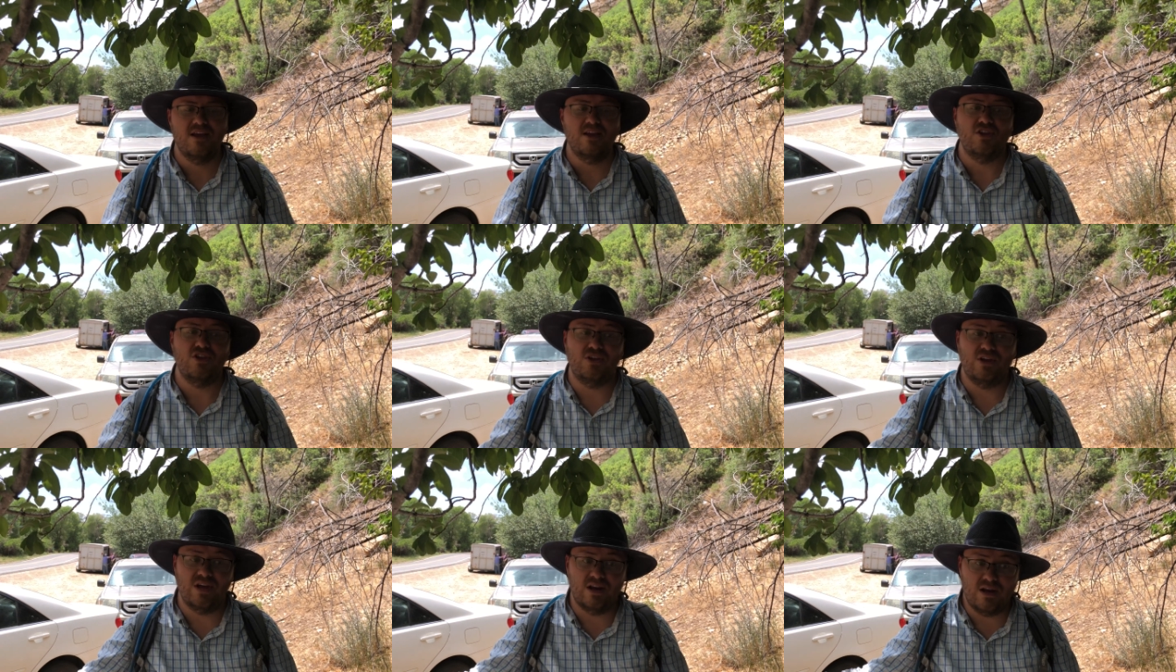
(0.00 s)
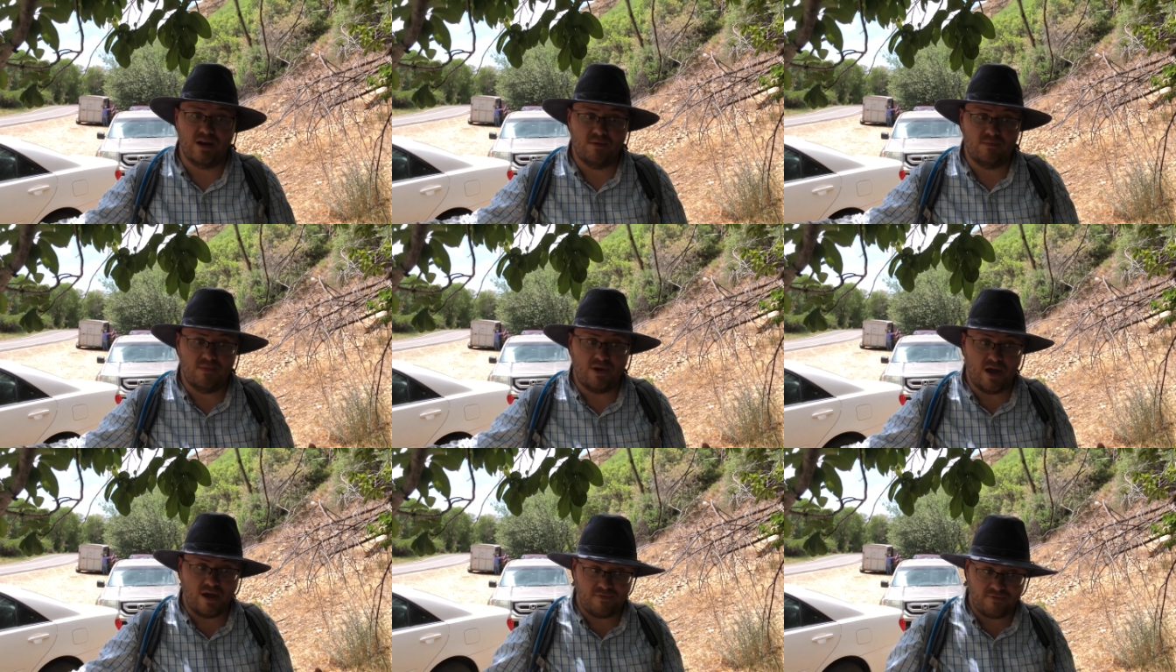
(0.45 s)
You get
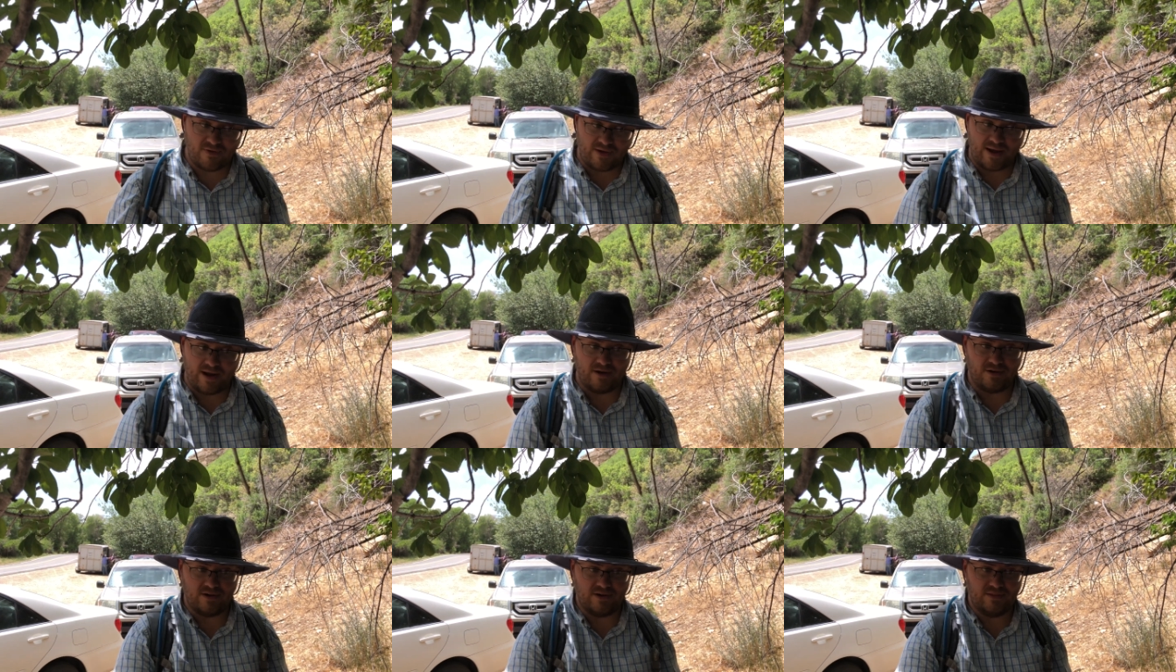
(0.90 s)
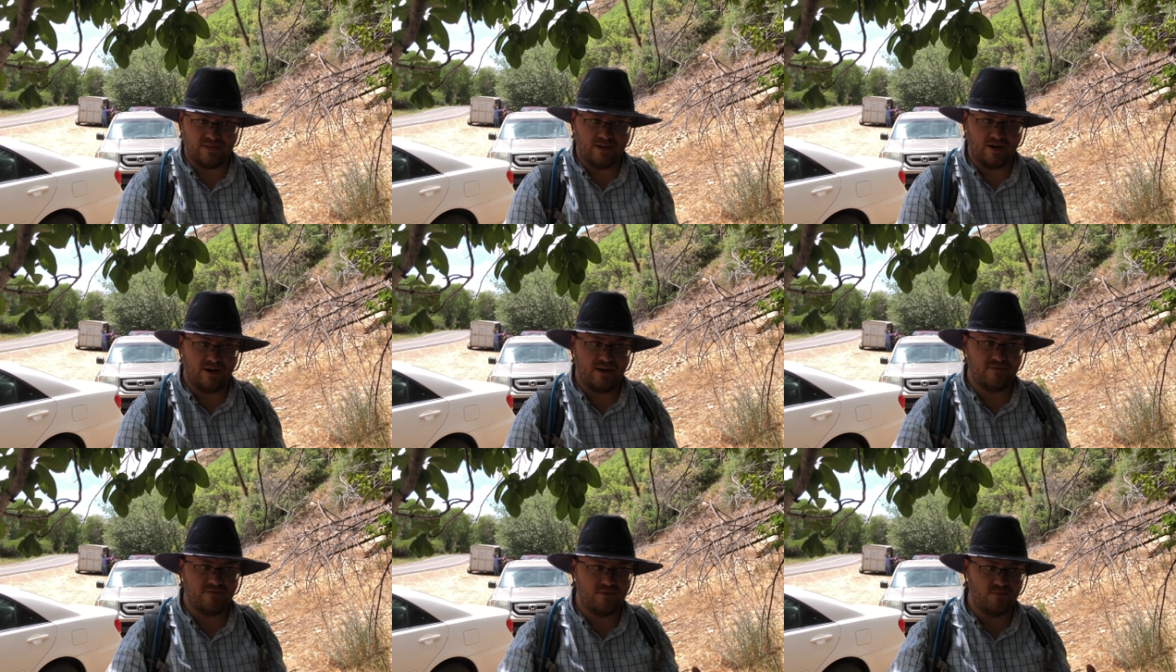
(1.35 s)
enough iron in there,
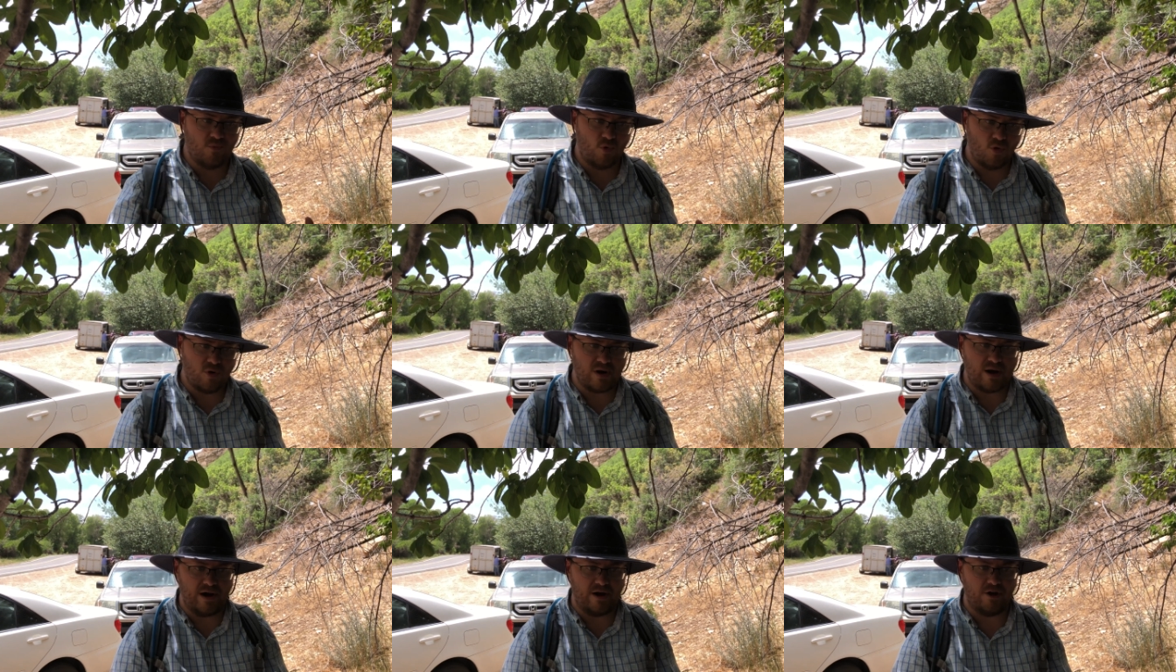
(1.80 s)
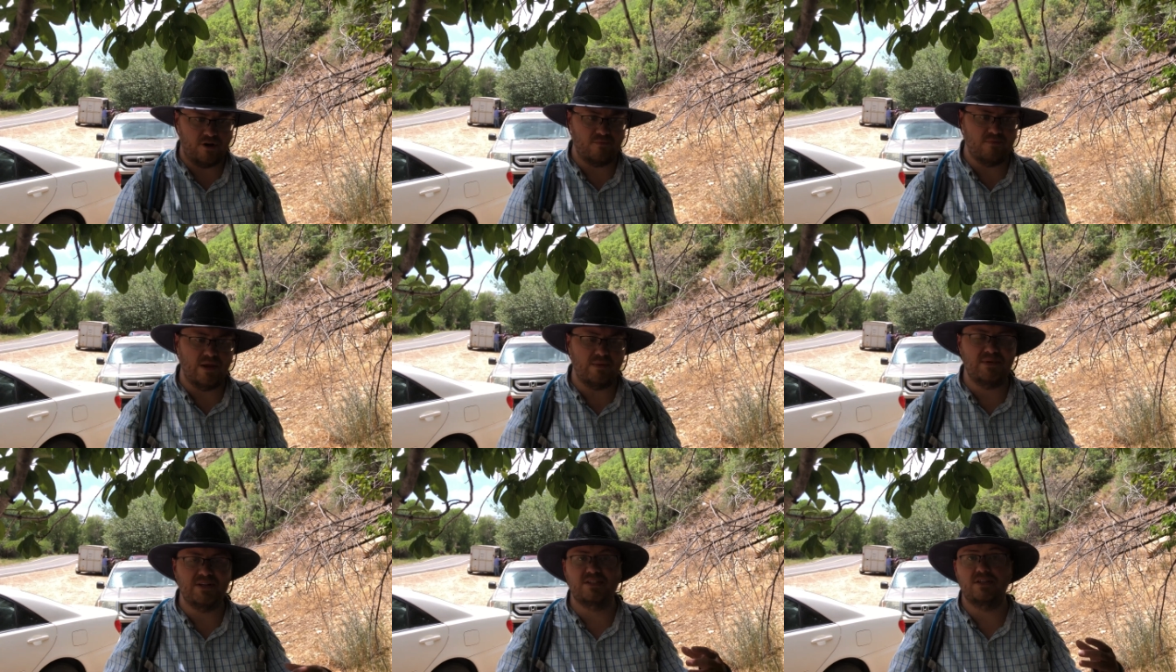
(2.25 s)
even more iron,
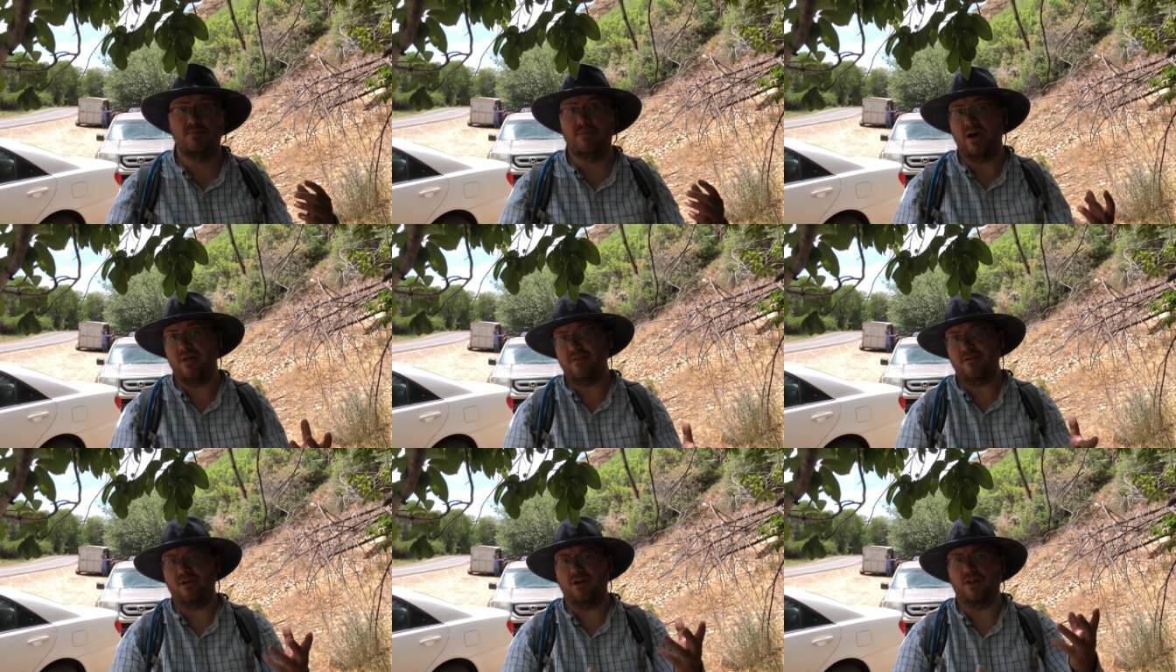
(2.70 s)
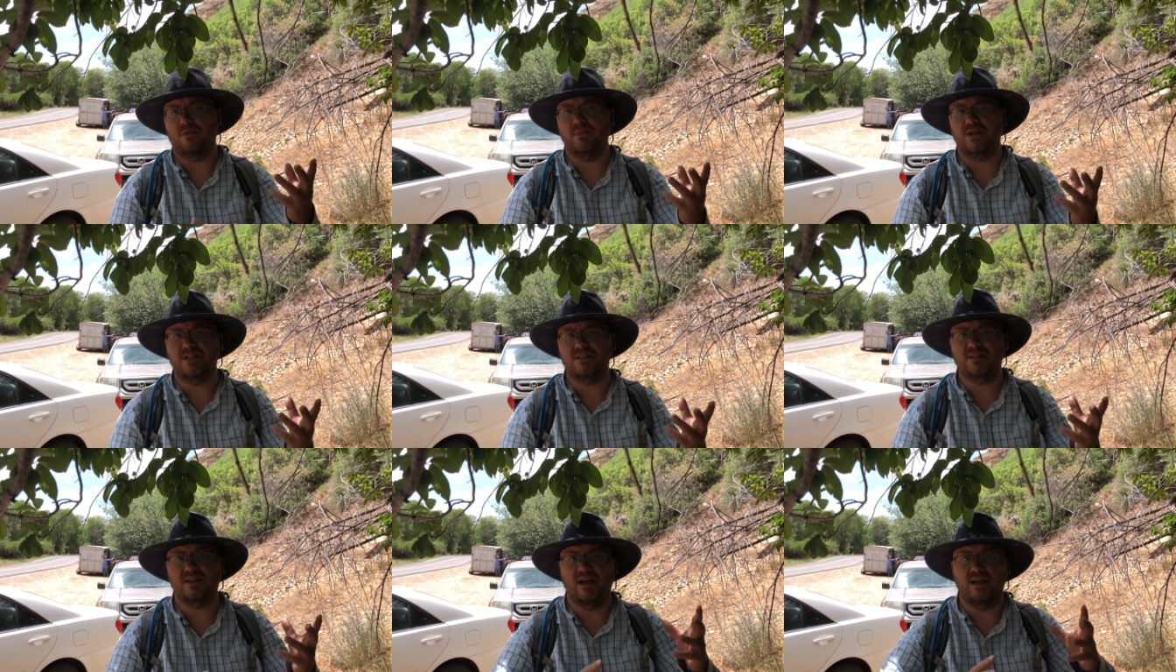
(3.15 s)
maybe some other
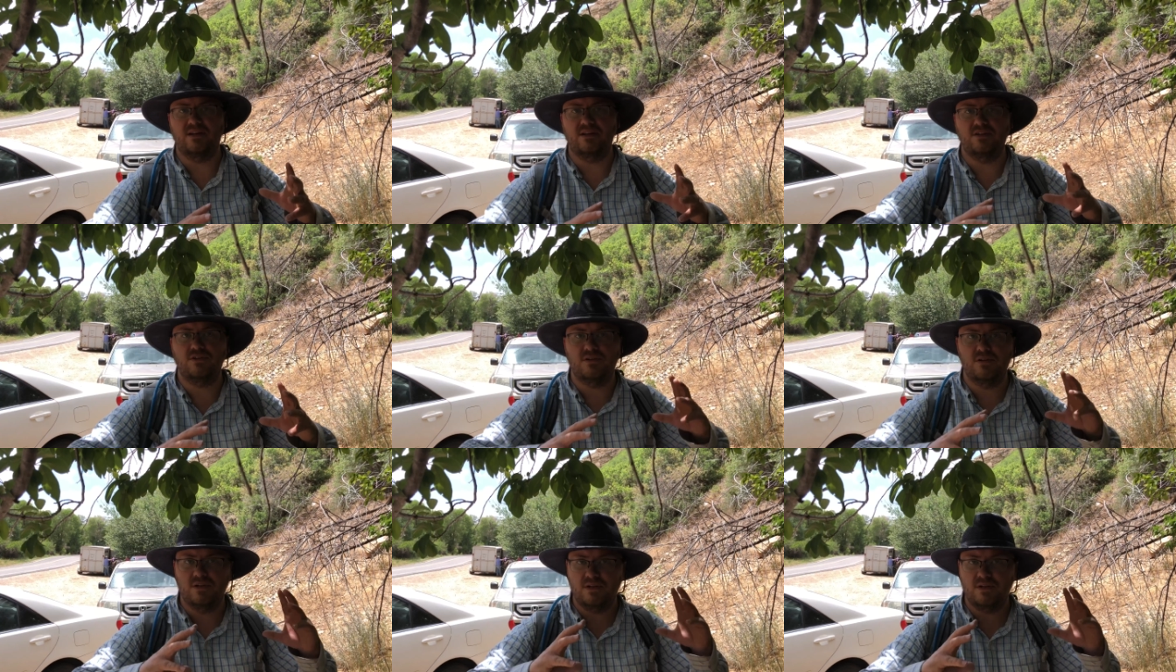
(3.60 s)
elements, and